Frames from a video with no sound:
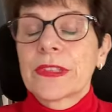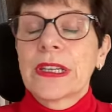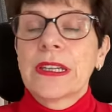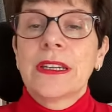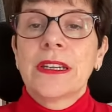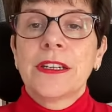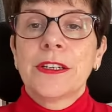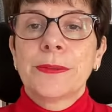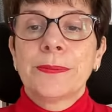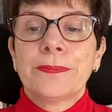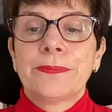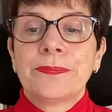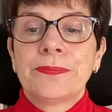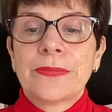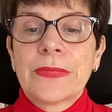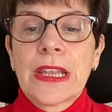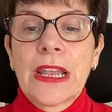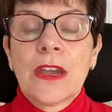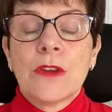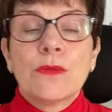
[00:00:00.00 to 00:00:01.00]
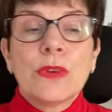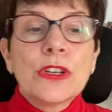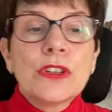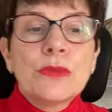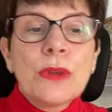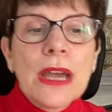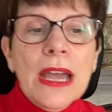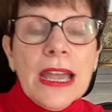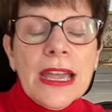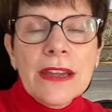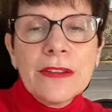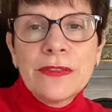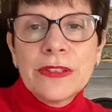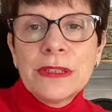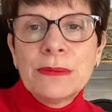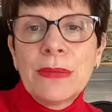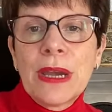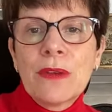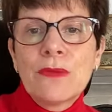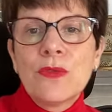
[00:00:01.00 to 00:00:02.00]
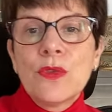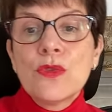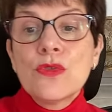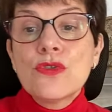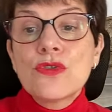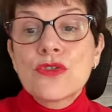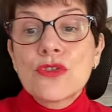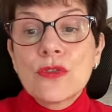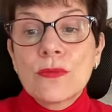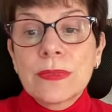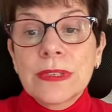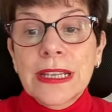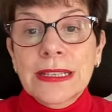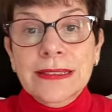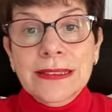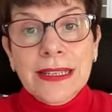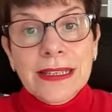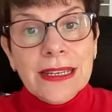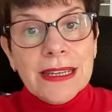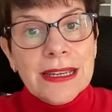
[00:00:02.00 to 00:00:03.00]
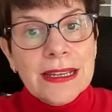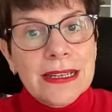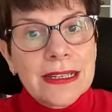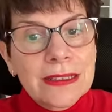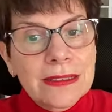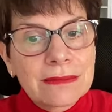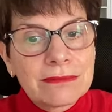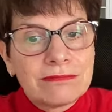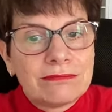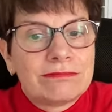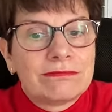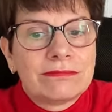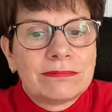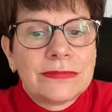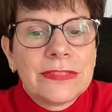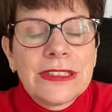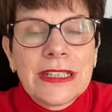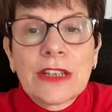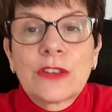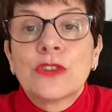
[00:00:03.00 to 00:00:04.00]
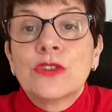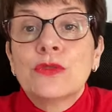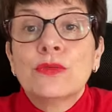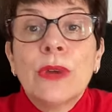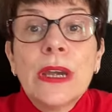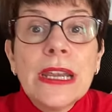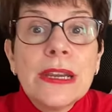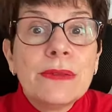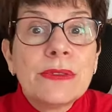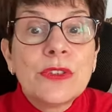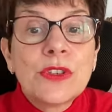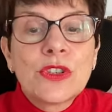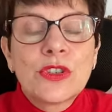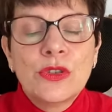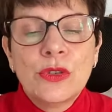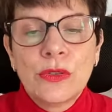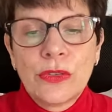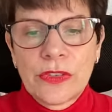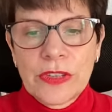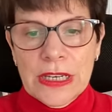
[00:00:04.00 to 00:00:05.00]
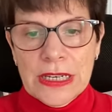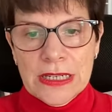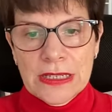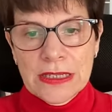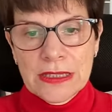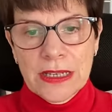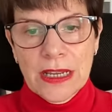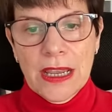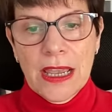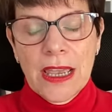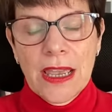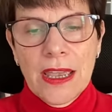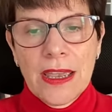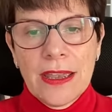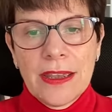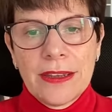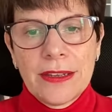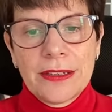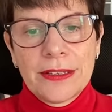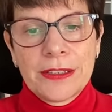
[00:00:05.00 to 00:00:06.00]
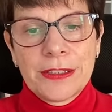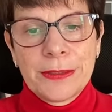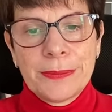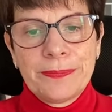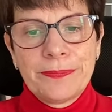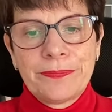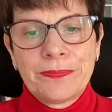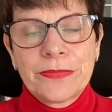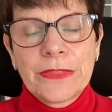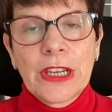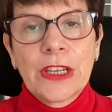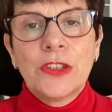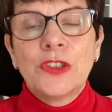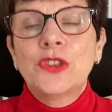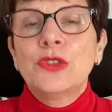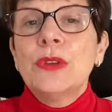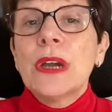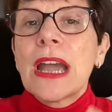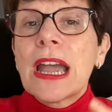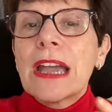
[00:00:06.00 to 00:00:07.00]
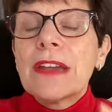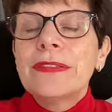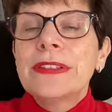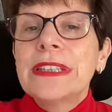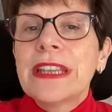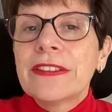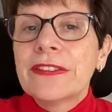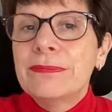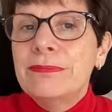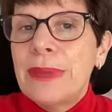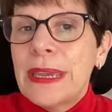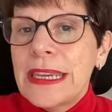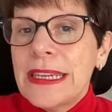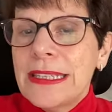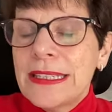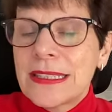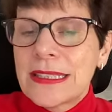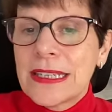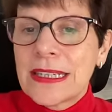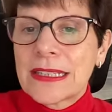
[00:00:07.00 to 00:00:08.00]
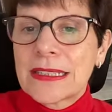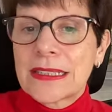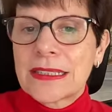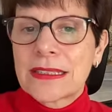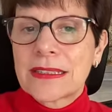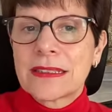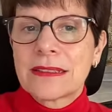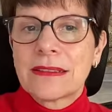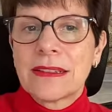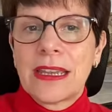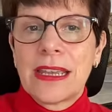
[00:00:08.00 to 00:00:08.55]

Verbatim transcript: um, what do i have in my wardrobe that, that I, and i could wear with those new things um, do i have enough basics